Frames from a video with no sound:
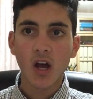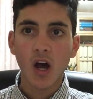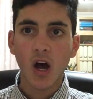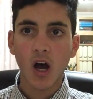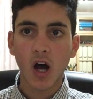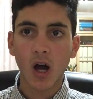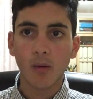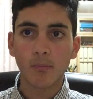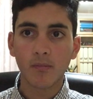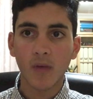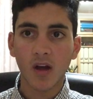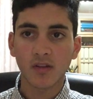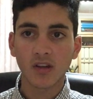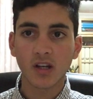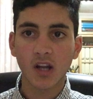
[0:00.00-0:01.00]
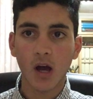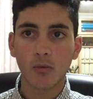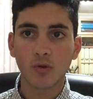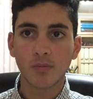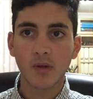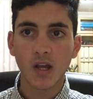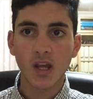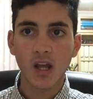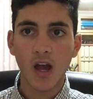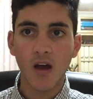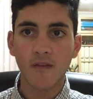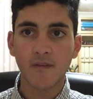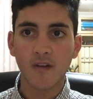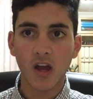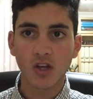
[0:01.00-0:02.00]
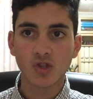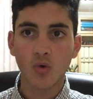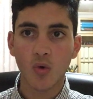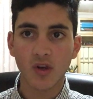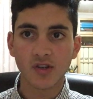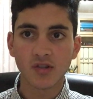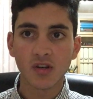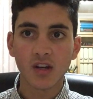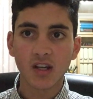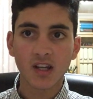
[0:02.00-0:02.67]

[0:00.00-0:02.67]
I think that would be a fair choice,